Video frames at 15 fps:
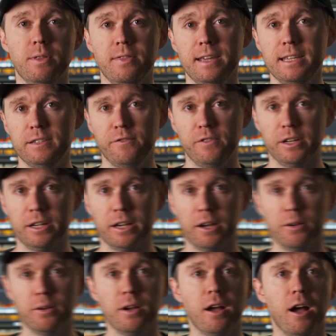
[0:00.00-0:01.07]
in this
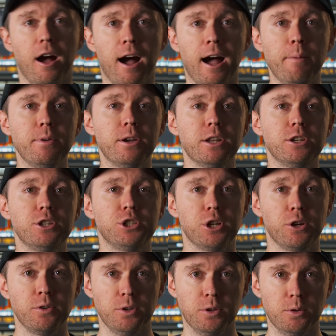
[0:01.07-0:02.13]
video, I'm going to
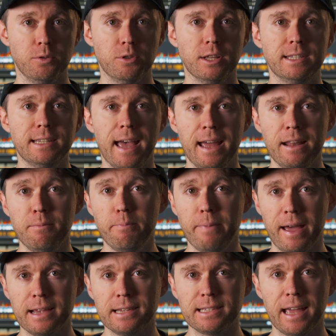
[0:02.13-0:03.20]
show you the 10
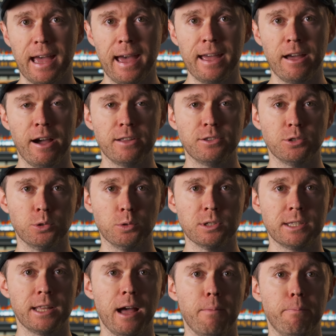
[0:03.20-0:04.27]
best AI
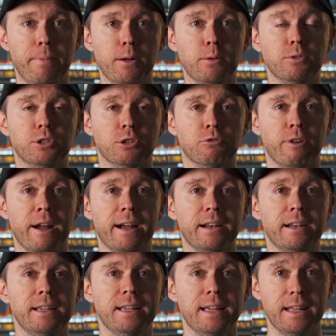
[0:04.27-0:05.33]
tools that are built
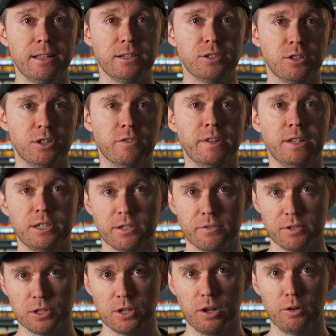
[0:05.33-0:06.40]
directly into DaVinci
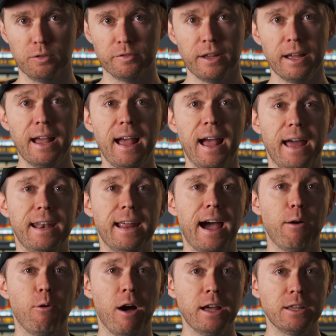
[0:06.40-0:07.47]
Resolve and
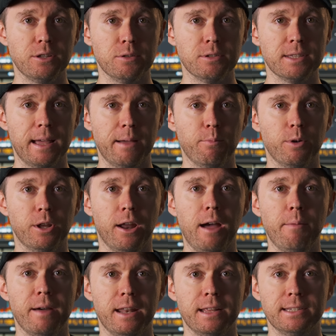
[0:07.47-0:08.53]
how I use them when
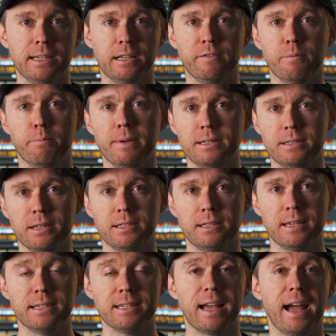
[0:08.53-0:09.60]
I'm editing for
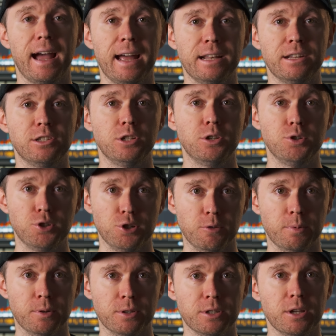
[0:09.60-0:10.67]
businesses and
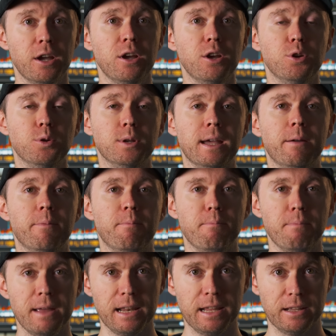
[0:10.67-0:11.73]
YouTubers who get
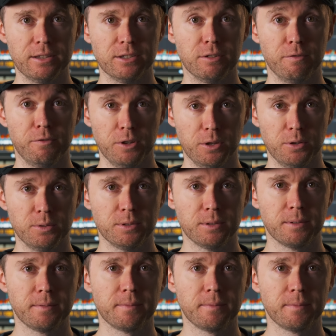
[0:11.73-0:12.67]
millions of views.